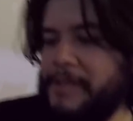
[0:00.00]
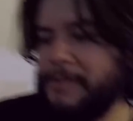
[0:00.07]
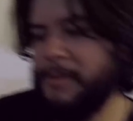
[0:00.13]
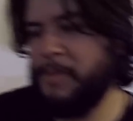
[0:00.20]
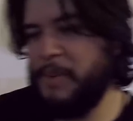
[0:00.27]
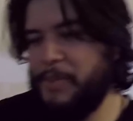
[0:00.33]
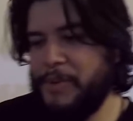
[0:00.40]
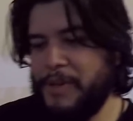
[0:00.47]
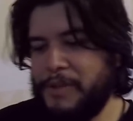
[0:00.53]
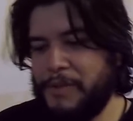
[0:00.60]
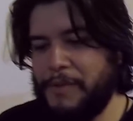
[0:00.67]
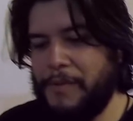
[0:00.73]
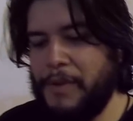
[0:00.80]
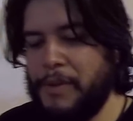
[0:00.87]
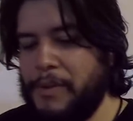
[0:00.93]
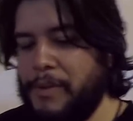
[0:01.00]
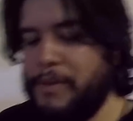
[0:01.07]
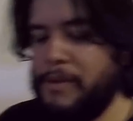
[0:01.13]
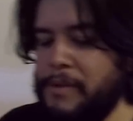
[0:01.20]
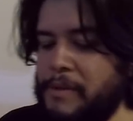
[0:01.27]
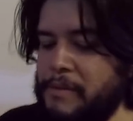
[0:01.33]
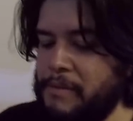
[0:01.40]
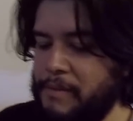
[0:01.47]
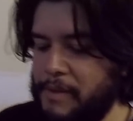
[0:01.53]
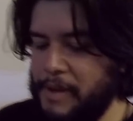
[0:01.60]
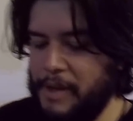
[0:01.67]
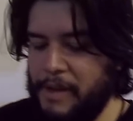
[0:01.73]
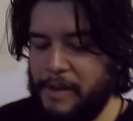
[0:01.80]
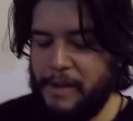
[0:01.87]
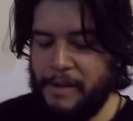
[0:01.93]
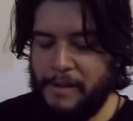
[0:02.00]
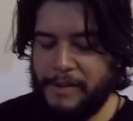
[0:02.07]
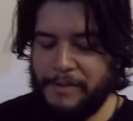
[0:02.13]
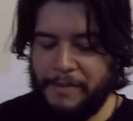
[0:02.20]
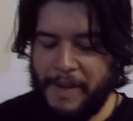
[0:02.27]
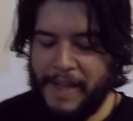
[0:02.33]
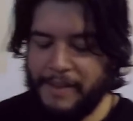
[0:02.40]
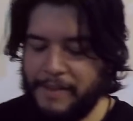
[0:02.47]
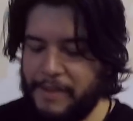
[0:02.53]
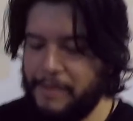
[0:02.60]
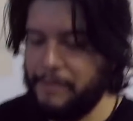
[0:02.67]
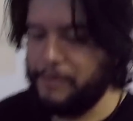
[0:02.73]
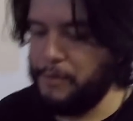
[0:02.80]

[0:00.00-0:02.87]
It's what people use for fuel. It's fancy.